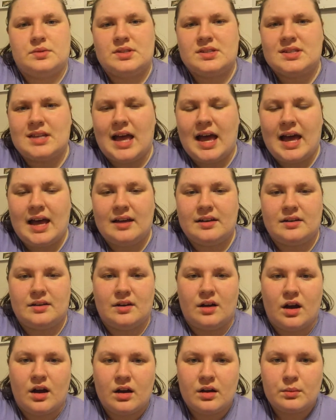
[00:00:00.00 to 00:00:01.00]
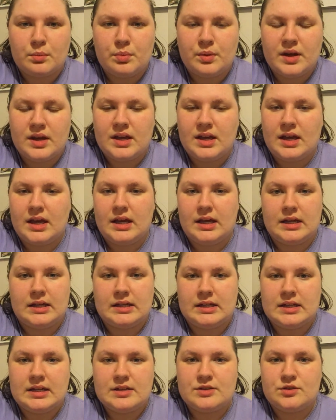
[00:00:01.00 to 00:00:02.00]
sad and heartbreaking,
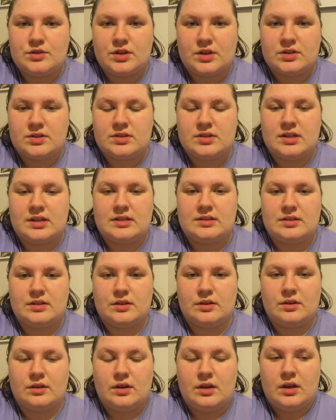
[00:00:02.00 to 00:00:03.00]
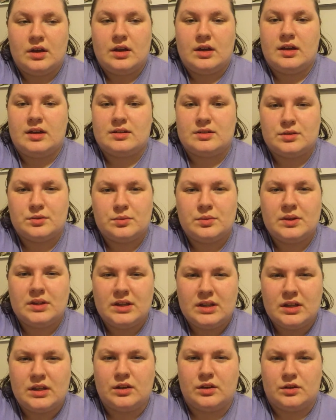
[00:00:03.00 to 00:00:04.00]
and it's a
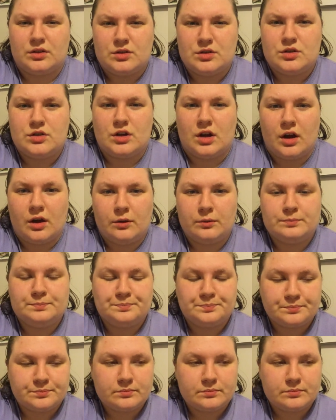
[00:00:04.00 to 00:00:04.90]
really good show.